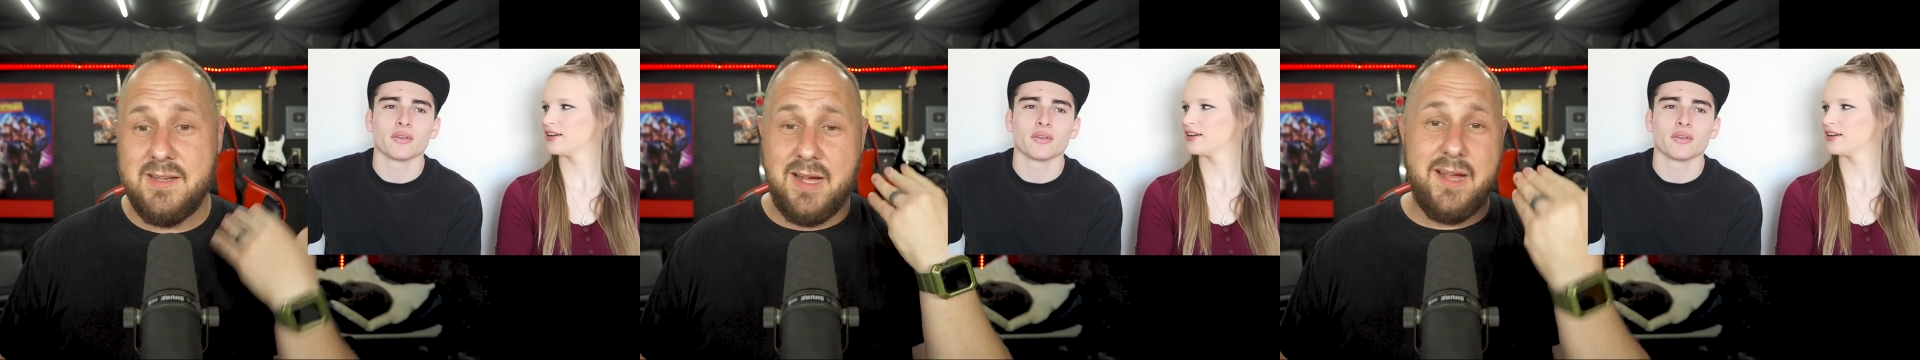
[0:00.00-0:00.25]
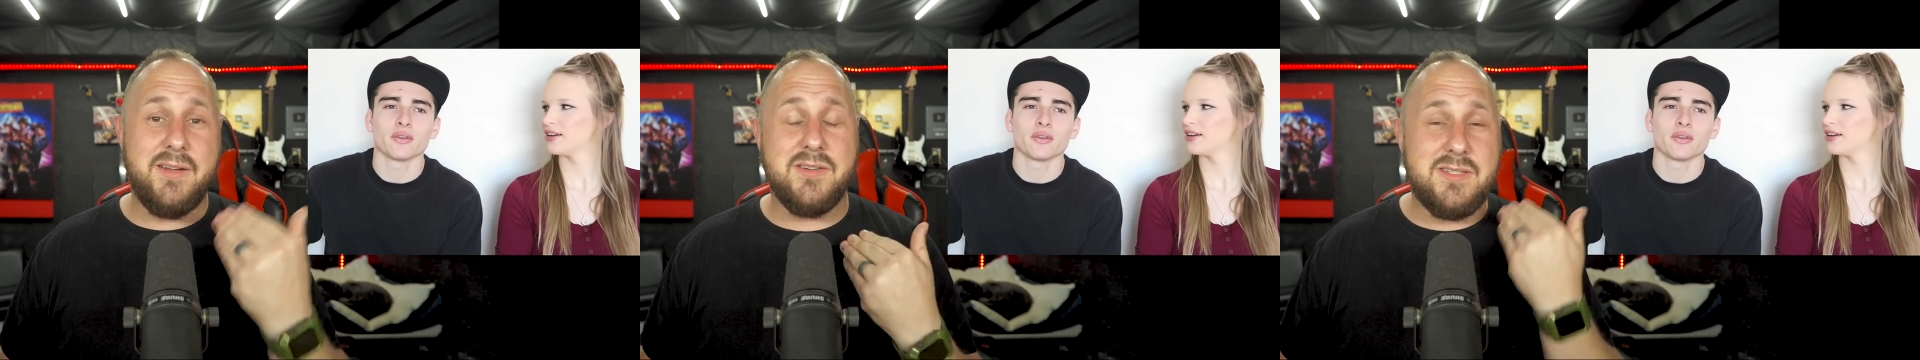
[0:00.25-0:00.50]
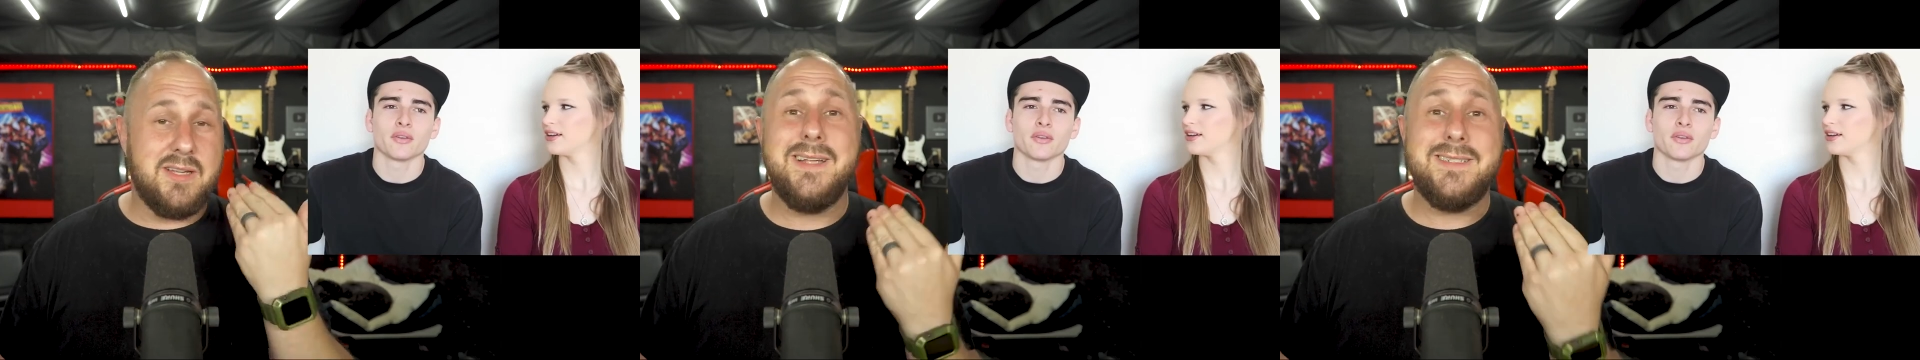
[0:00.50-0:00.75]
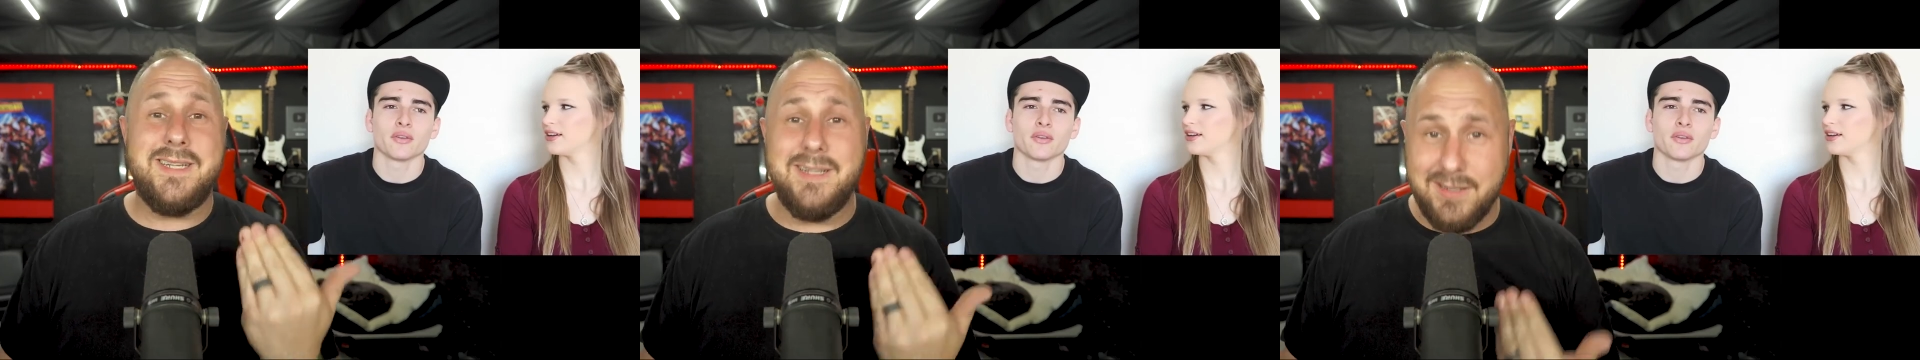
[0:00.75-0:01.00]
Speaker 1: I understand
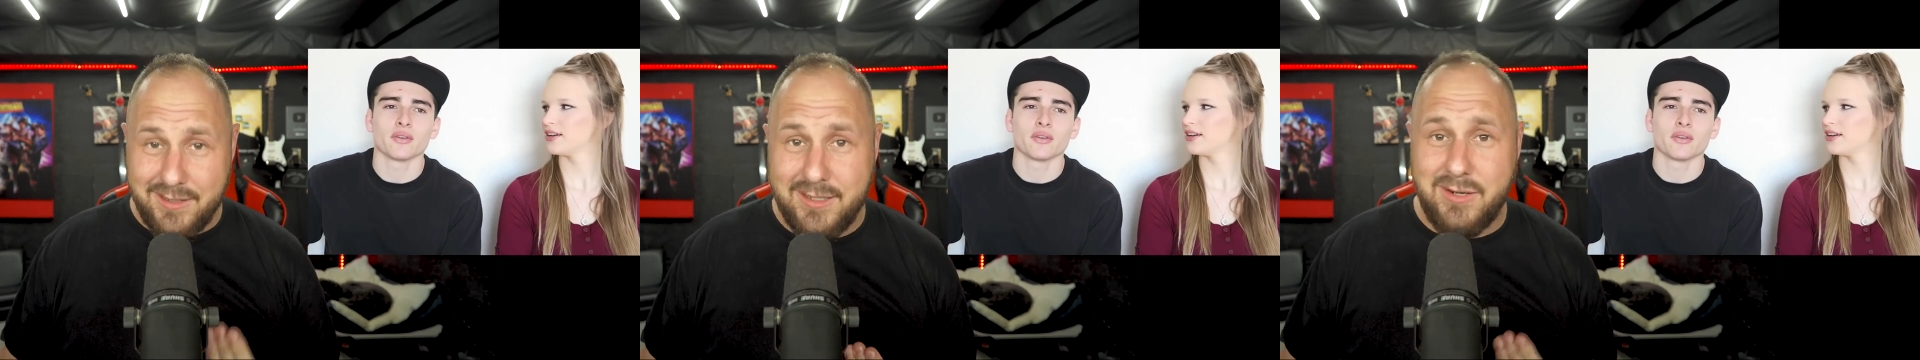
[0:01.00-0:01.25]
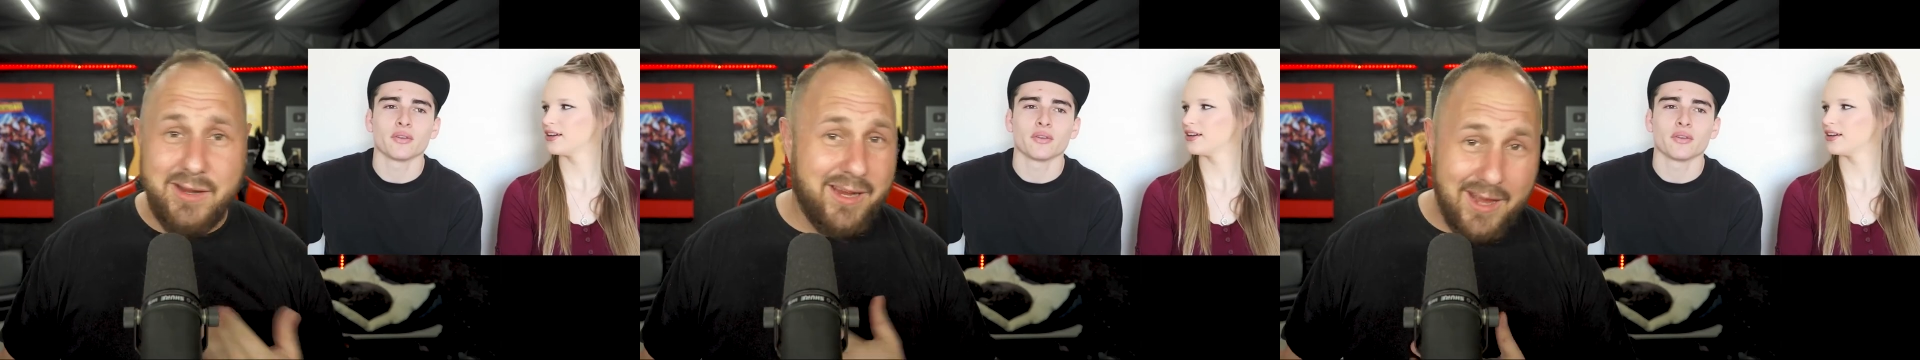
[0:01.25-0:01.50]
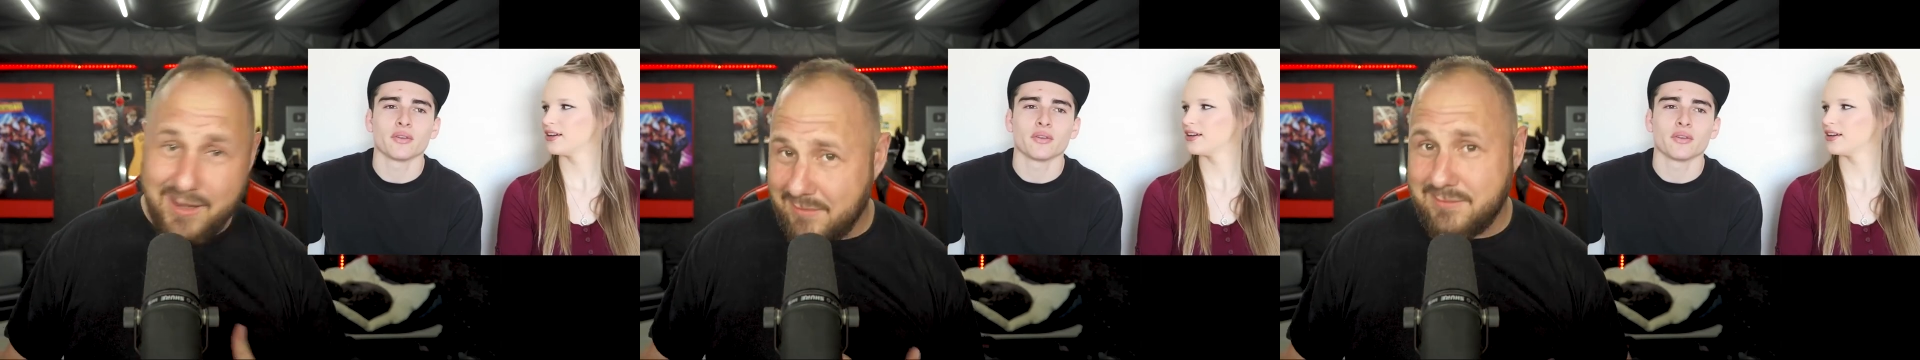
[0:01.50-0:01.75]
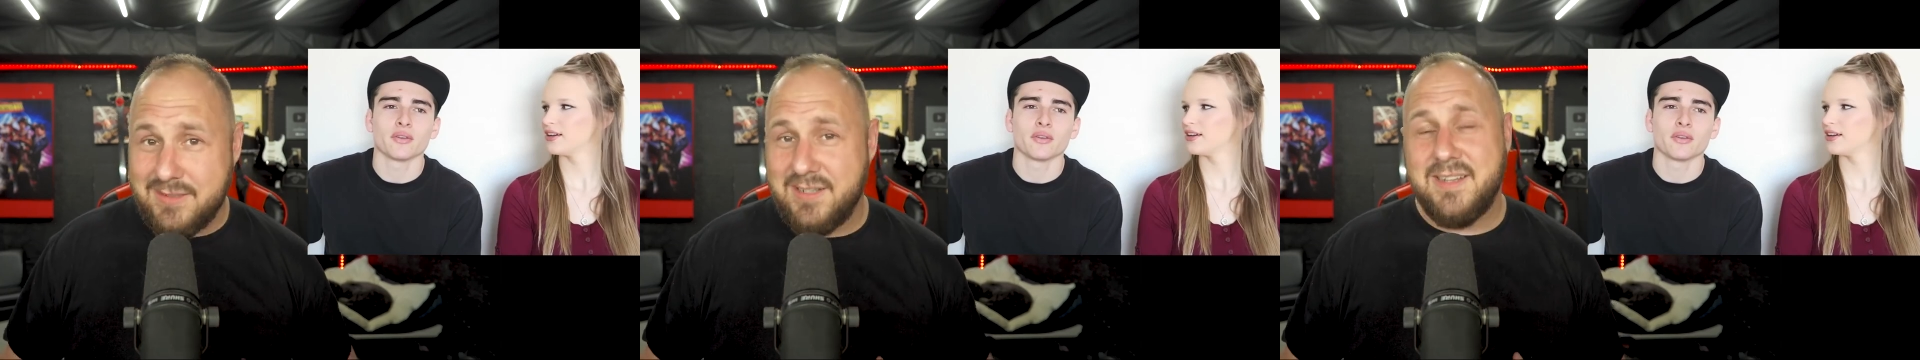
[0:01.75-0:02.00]
teen lingo. I get
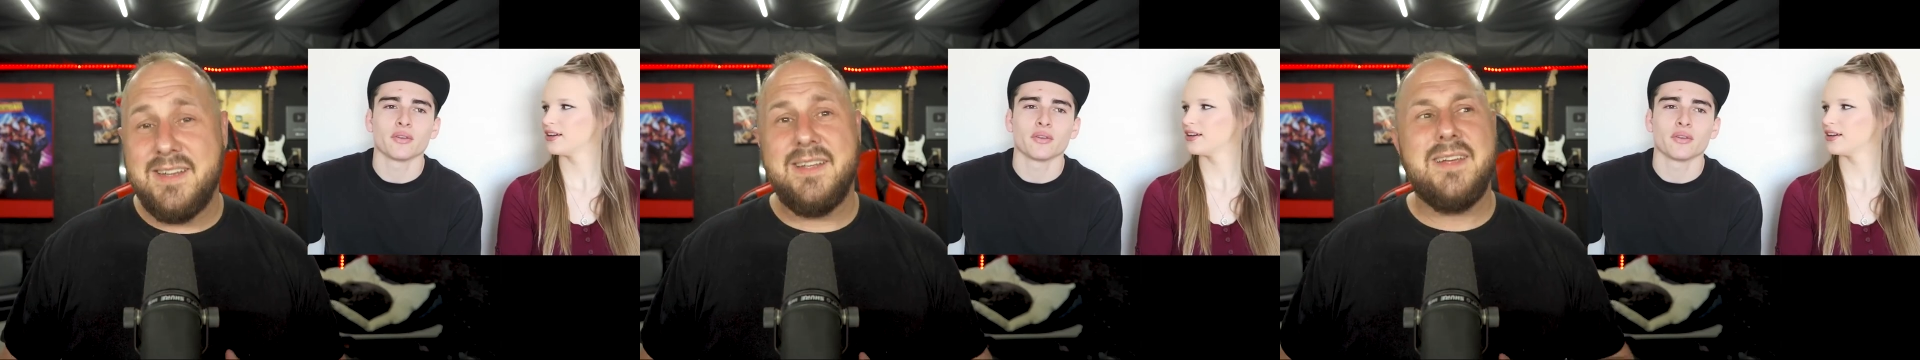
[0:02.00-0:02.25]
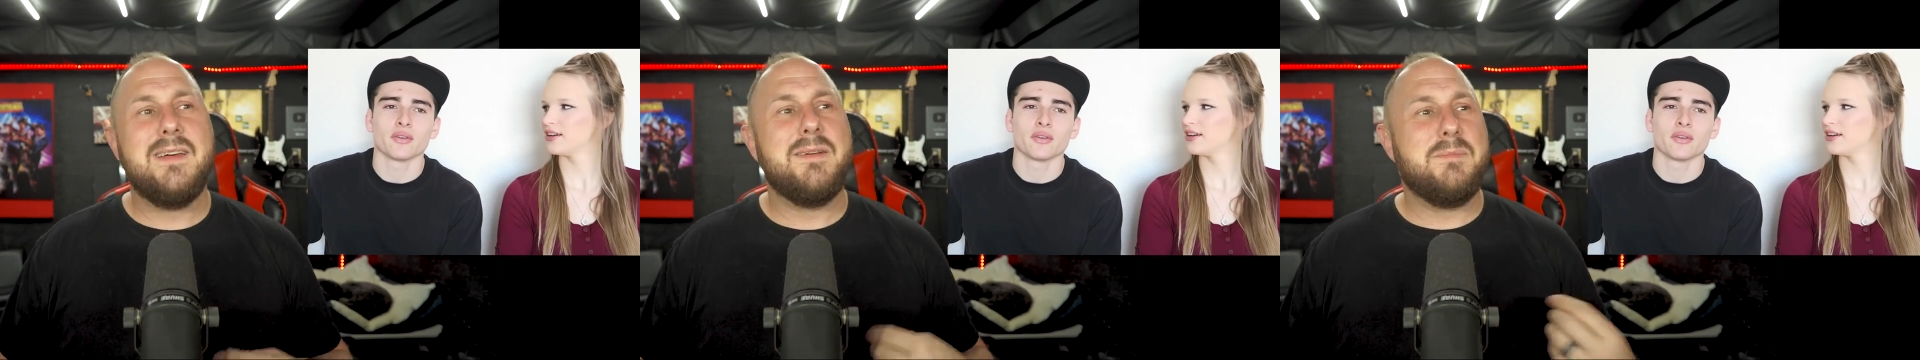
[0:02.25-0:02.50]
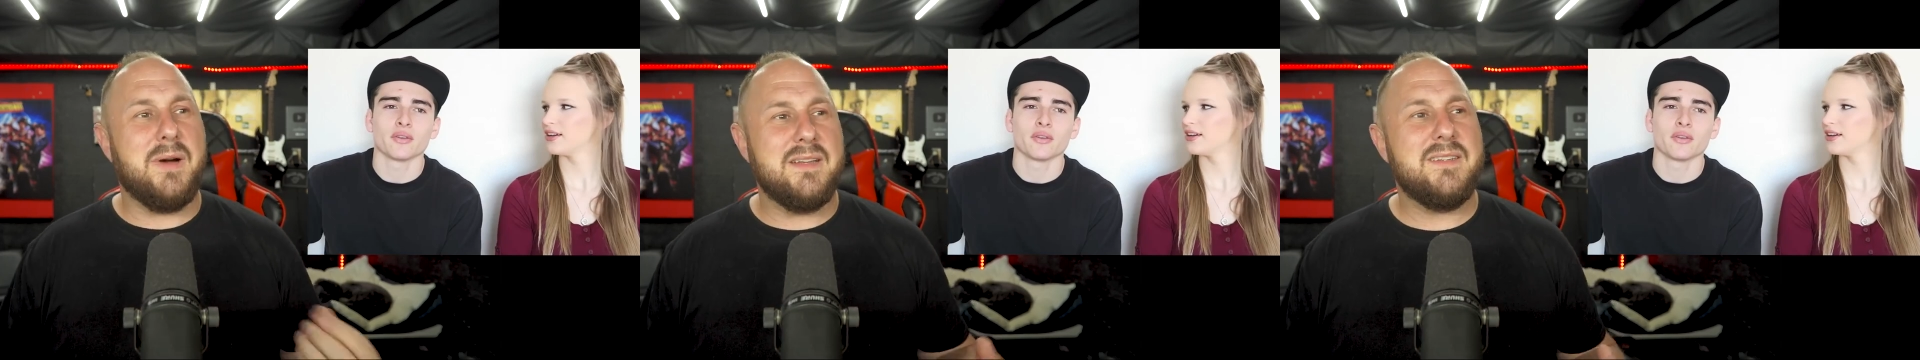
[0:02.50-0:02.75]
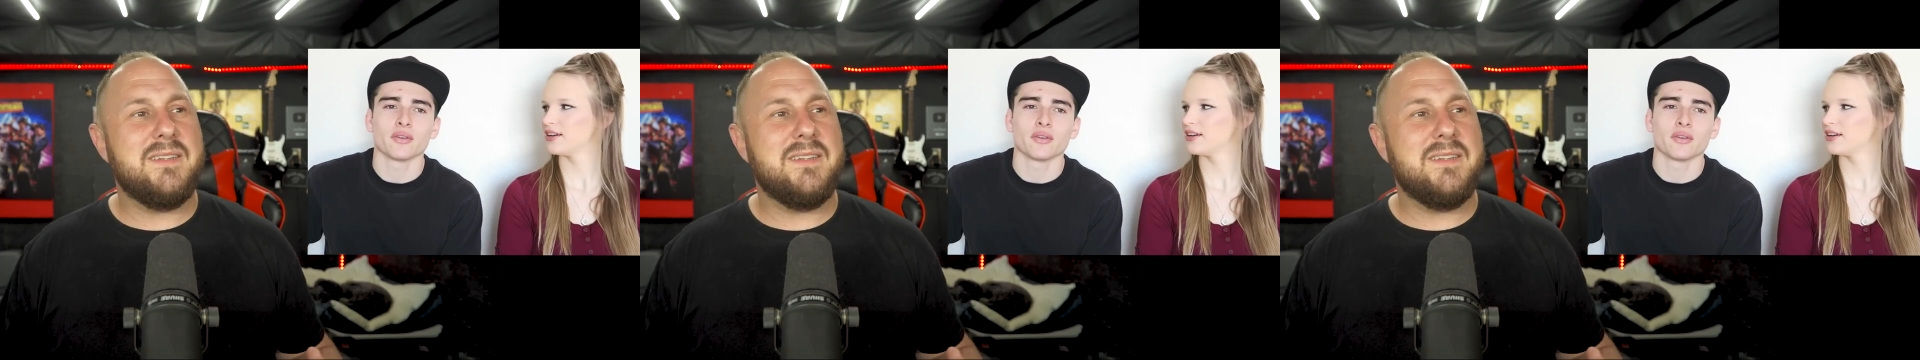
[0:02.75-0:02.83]
it. But